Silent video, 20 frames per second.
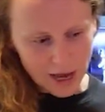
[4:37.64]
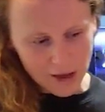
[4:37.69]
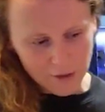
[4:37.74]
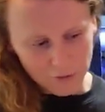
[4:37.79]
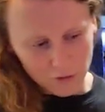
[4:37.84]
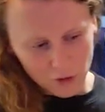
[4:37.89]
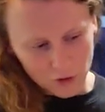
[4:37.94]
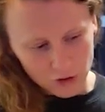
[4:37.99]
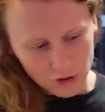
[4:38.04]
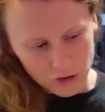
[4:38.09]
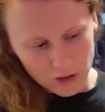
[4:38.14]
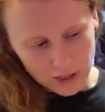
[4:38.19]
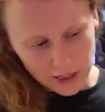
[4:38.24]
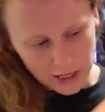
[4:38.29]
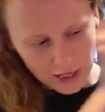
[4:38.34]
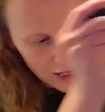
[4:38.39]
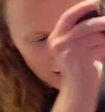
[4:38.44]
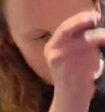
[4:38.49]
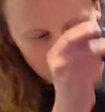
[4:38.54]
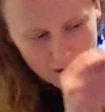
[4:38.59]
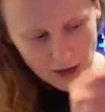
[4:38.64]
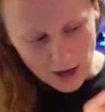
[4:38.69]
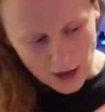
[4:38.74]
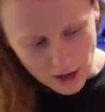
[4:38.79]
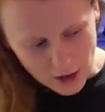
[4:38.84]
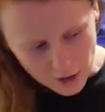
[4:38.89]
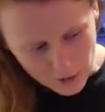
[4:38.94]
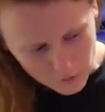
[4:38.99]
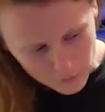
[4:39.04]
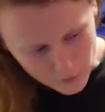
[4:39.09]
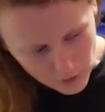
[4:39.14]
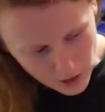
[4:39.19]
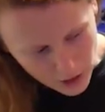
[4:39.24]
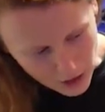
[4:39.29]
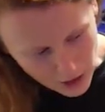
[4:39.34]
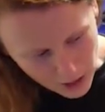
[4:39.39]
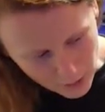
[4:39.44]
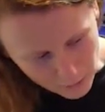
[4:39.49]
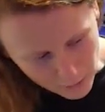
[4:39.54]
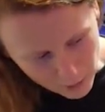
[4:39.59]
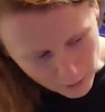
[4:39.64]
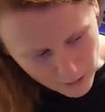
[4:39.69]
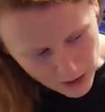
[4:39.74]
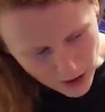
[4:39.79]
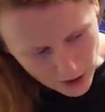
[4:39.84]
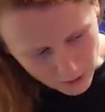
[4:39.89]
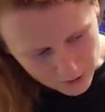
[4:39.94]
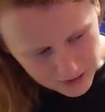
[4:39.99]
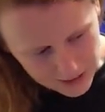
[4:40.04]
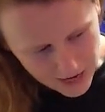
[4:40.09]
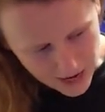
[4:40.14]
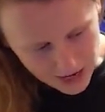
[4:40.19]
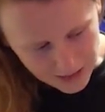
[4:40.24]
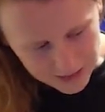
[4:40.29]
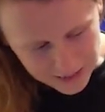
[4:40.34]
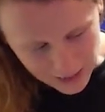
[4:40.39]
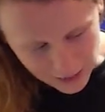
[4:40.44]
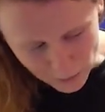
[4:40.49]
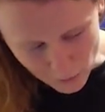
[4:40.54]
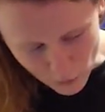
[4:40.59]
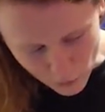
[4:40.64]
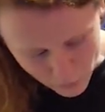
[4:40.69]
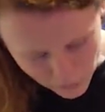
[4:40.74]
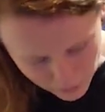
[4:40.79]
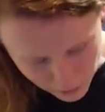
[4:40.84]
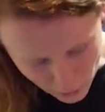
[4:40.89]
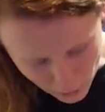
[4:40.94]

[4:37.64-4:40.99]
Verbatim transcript: If you're looking um, around as they move